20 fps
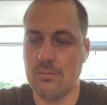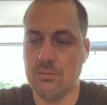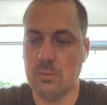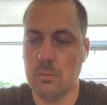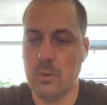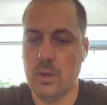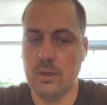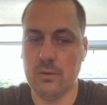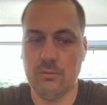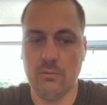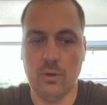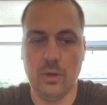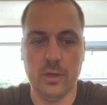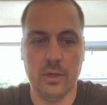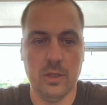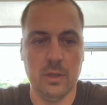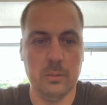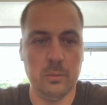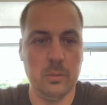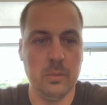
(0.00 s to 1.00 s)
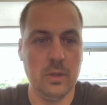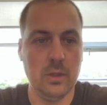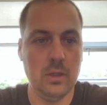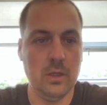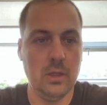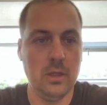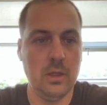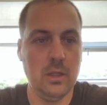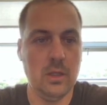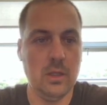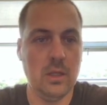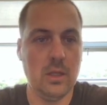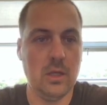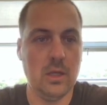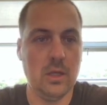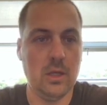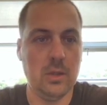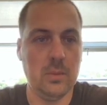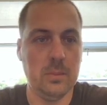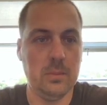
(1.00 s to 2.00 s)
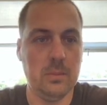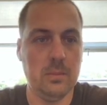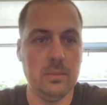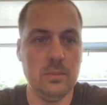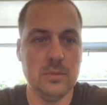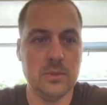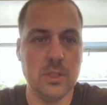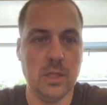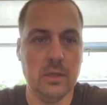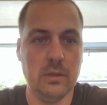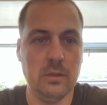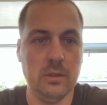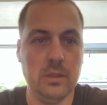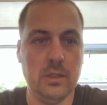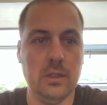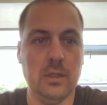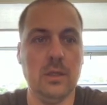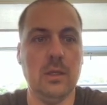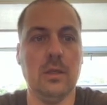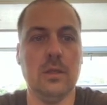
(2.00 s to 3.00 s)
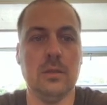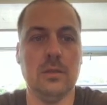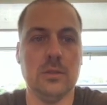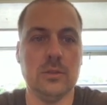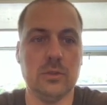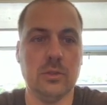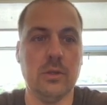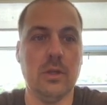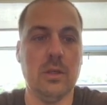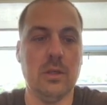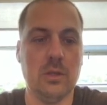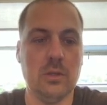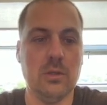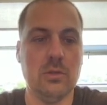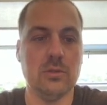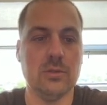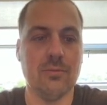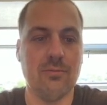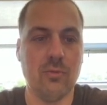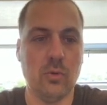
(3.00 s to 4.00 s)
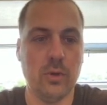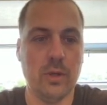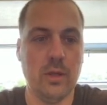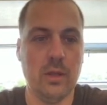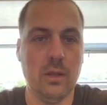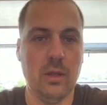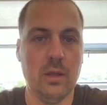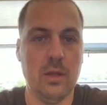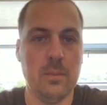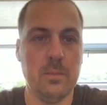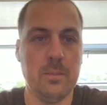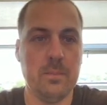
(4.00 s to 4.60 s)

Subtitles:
to modify them slightly so that you can use them for that lab.